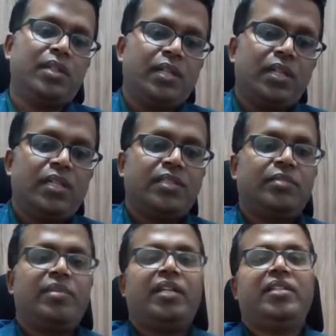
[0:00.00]

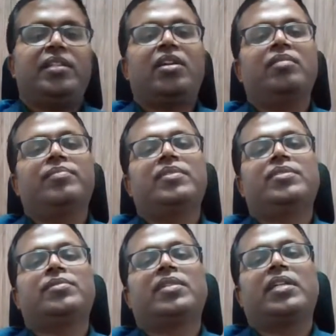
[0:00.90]
Similarly, in couples who
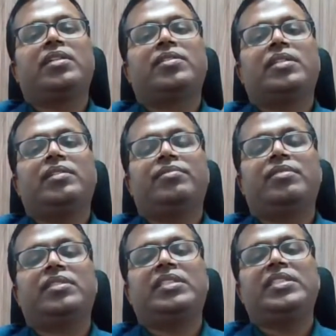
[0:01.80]
cannot afford
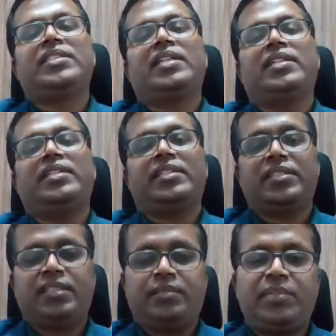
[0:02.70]
TISA and
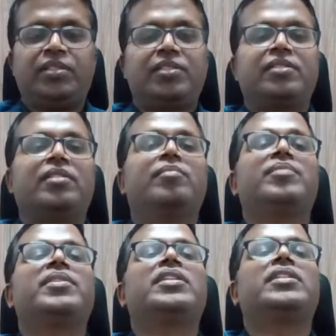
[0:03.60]
ICSI, because some of the
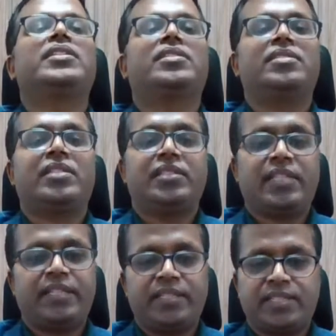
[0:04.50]
conditions, as I
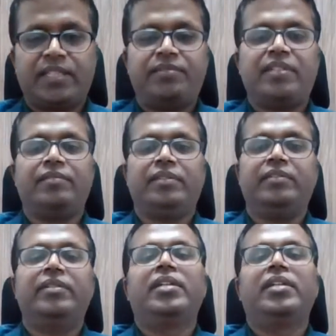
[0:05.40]
described above,